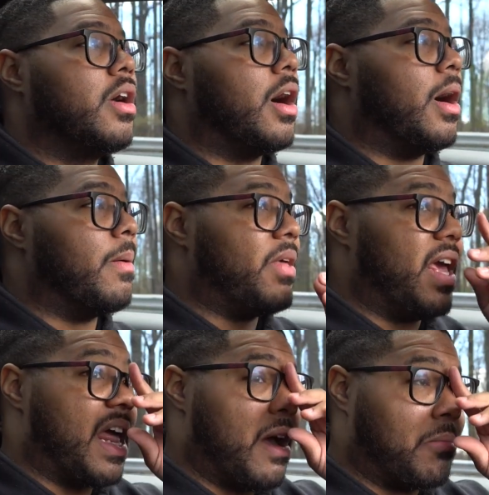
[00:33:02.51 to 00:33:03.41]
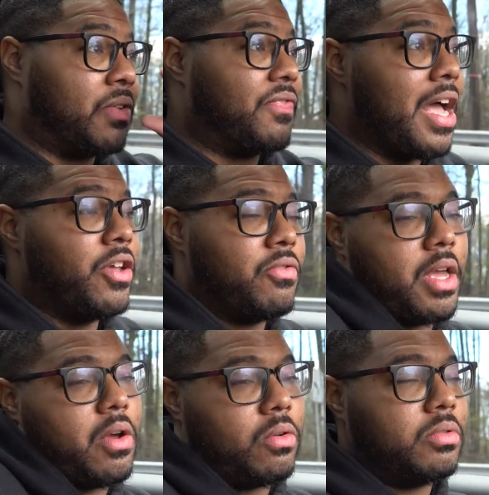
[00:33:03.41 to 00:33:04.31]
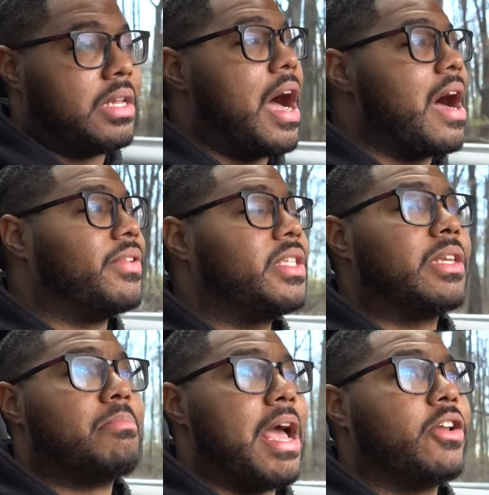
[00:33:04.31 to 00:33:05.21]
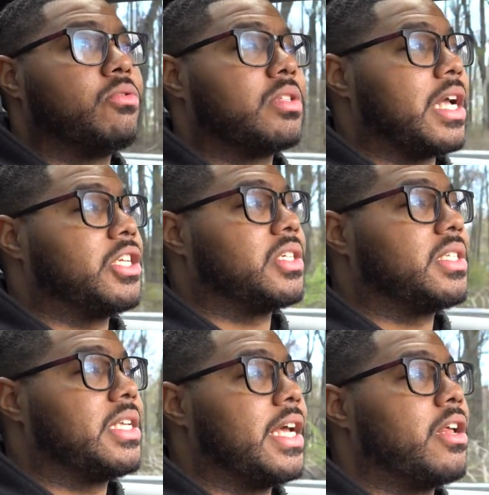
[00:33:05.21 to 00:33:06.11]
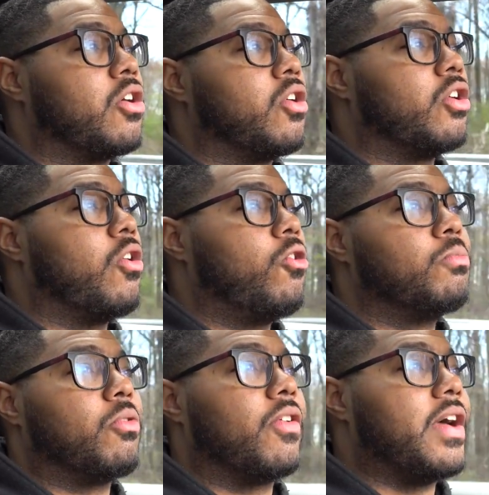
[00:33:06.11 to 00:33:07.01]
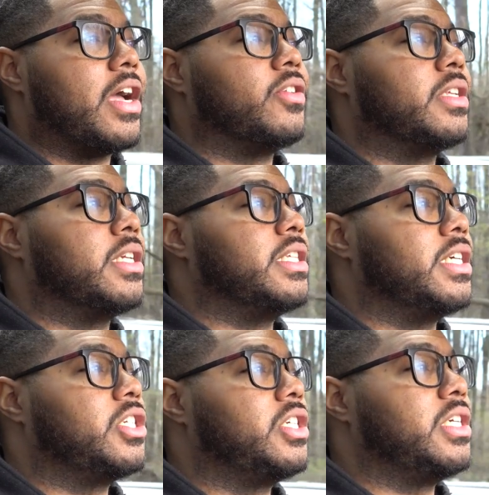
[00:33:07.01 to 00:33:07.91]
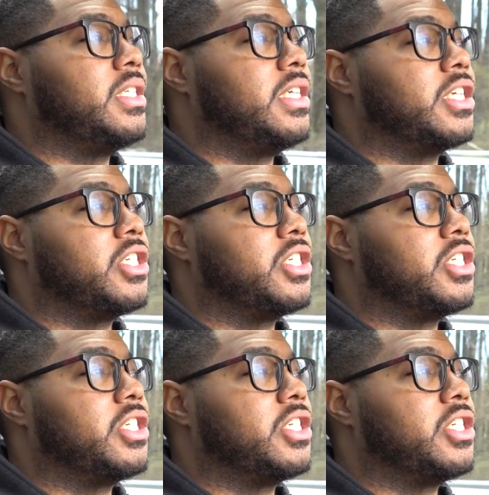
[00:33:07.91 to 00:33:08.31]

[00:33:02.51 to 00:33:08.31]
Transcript: And how much value they hold. Now, obviously, the manuals, like I just said, are going to hold more value than the DSGs.